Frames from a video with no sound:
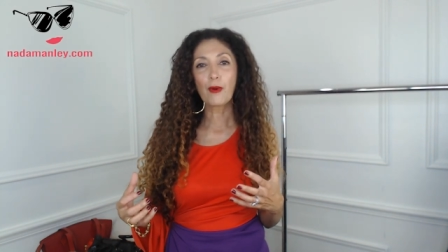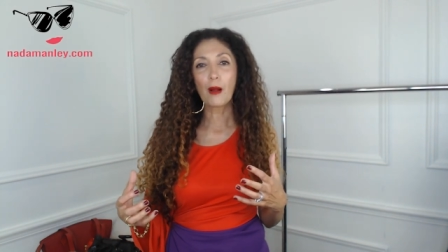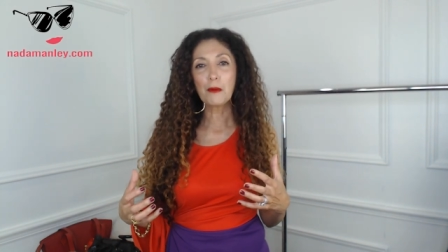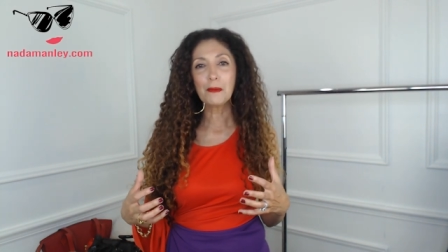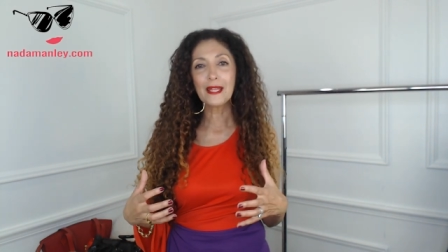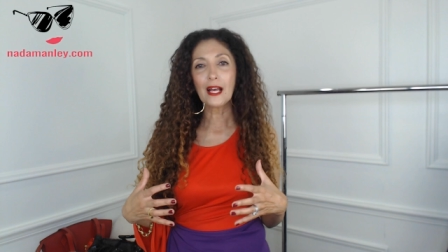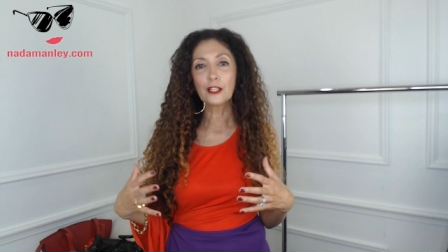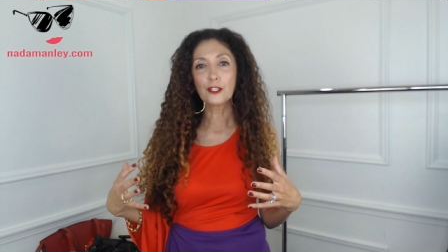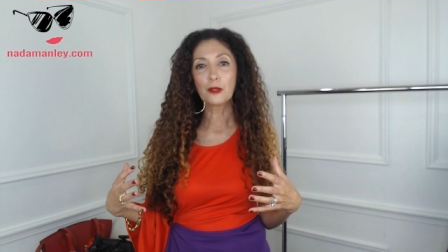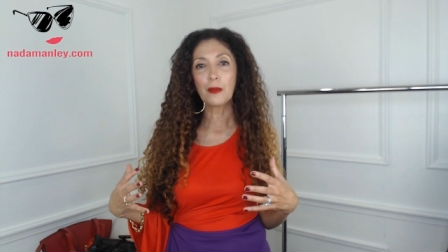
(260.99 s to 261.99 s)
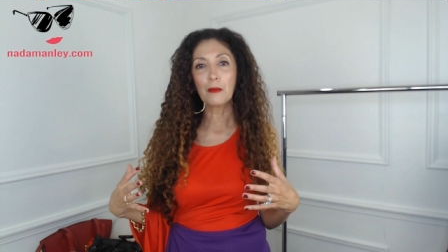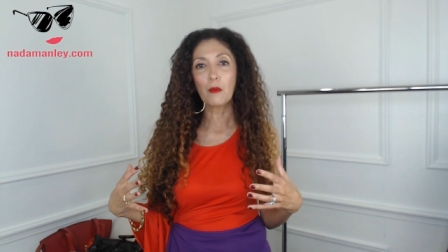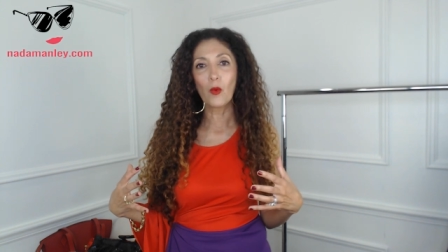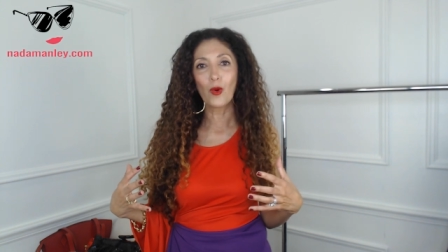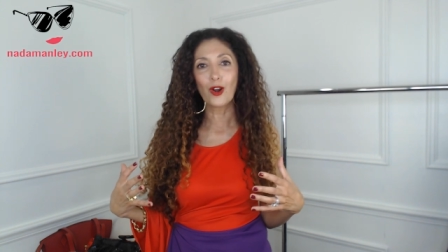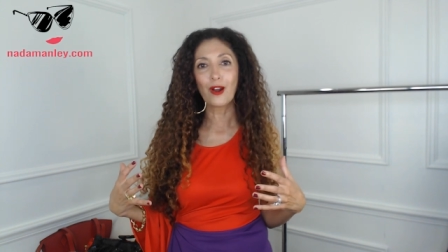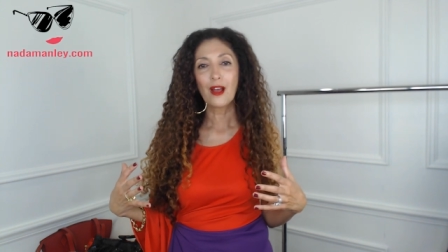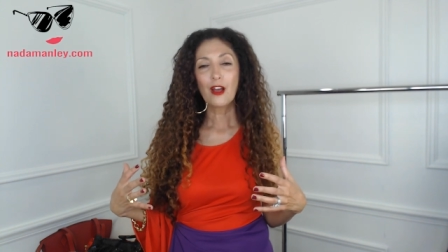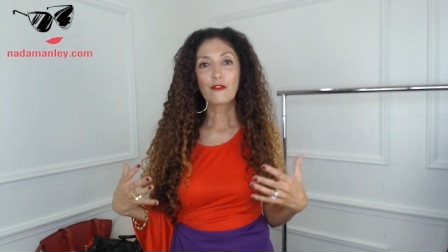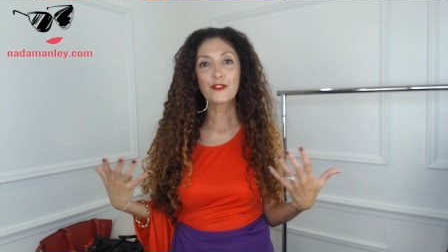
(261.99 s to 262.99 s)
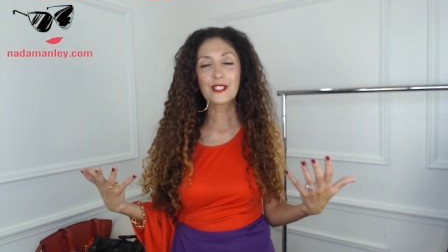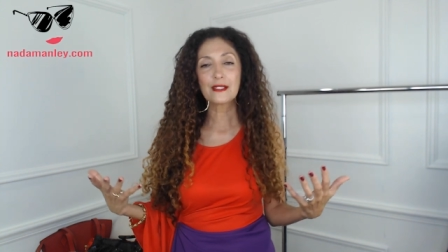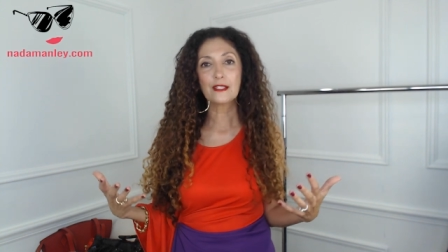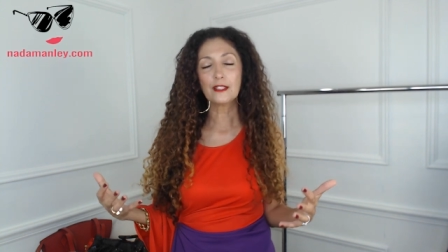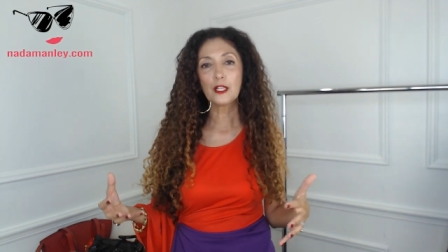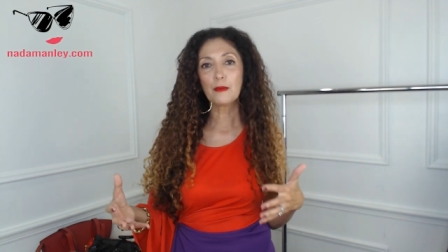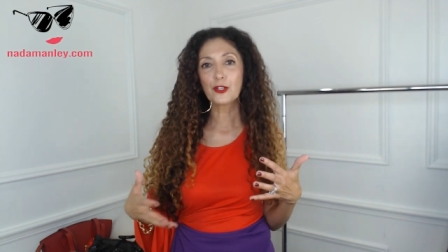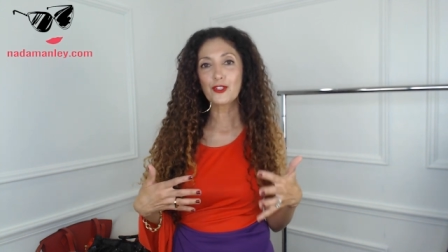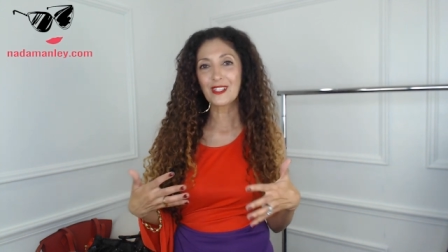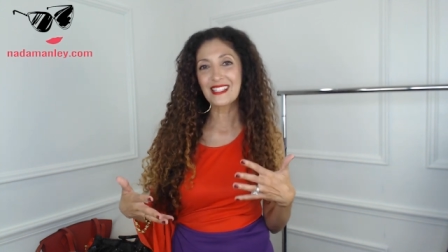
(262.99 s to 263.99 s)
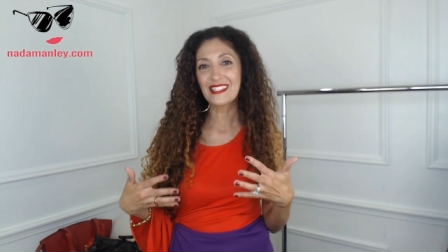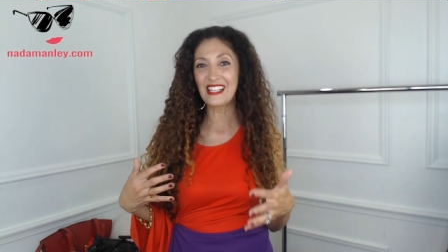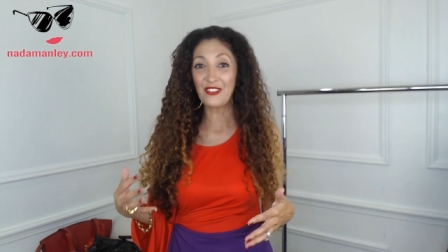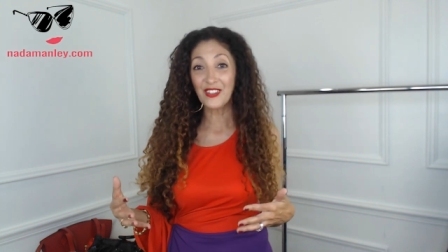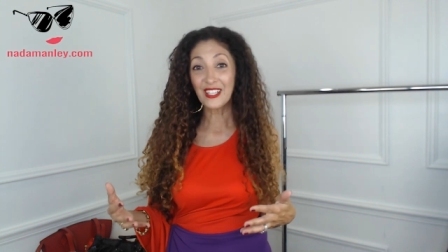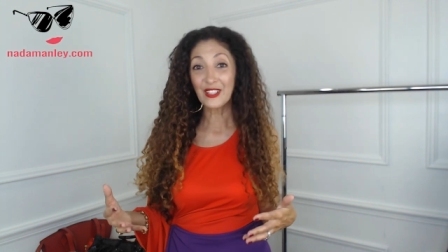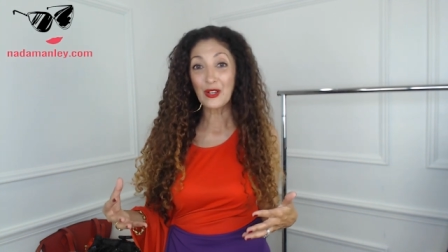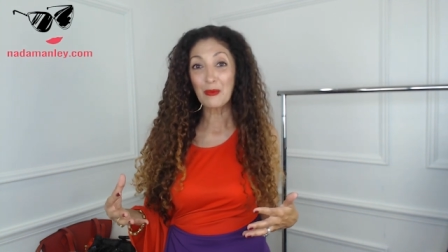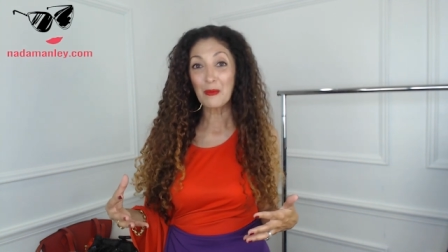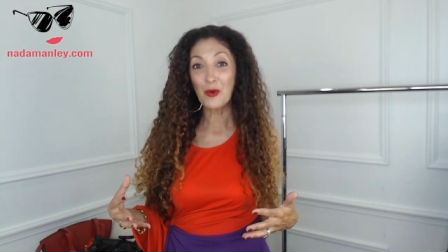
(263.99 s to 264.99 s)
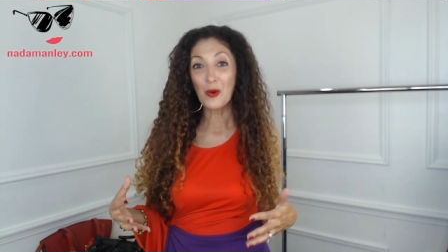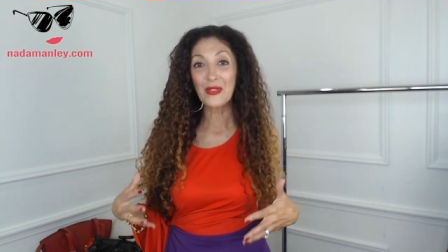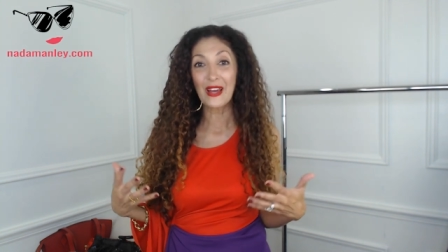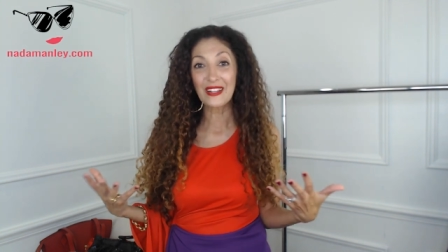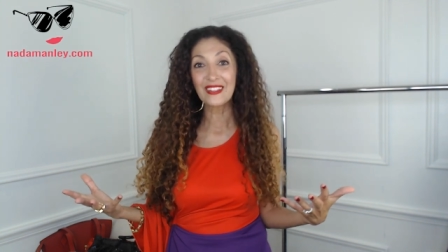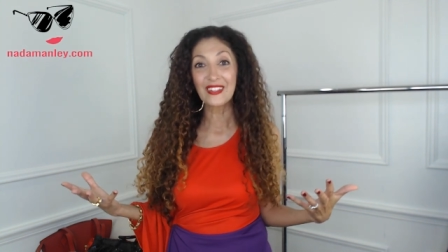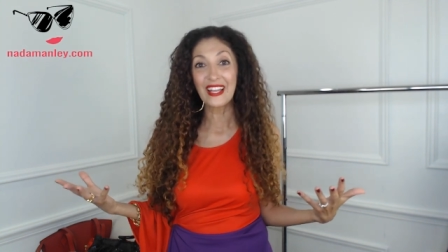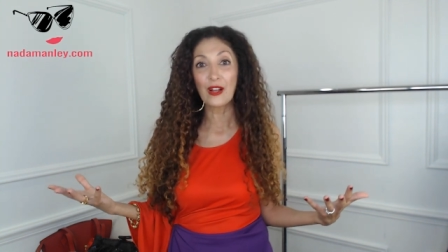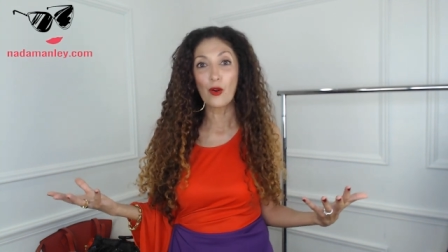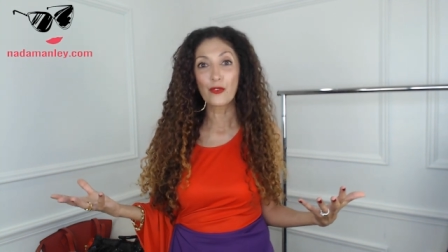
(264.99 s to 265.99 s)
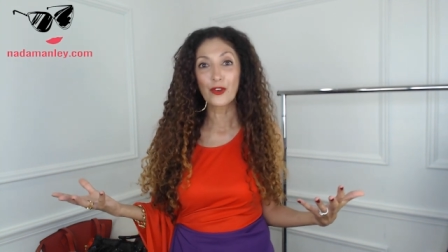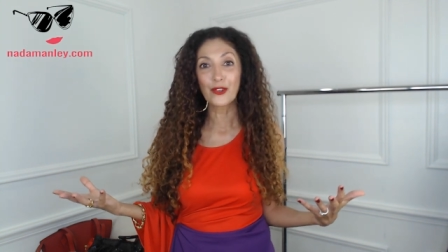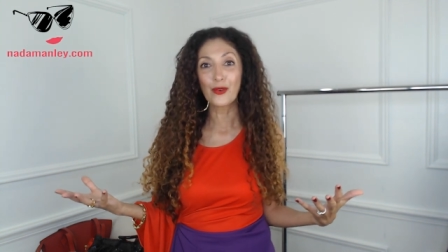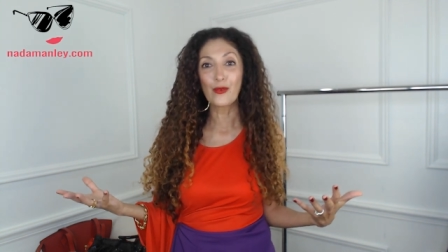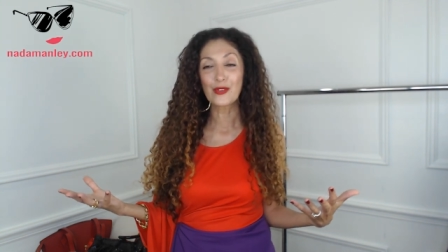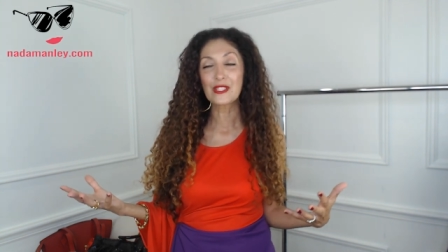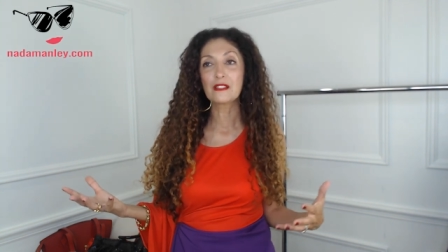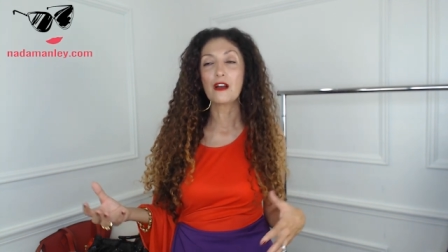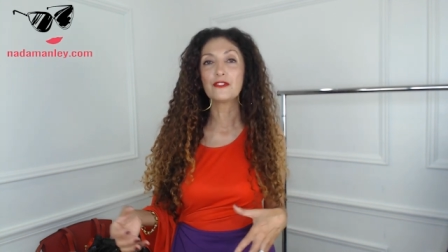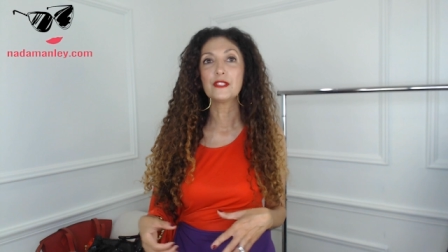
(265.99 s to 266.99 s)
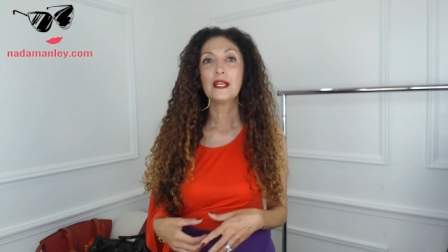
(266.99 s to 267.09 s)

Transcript: probably a little bit more versatility because you can stuff it a little bit more without it looking over overstuffed.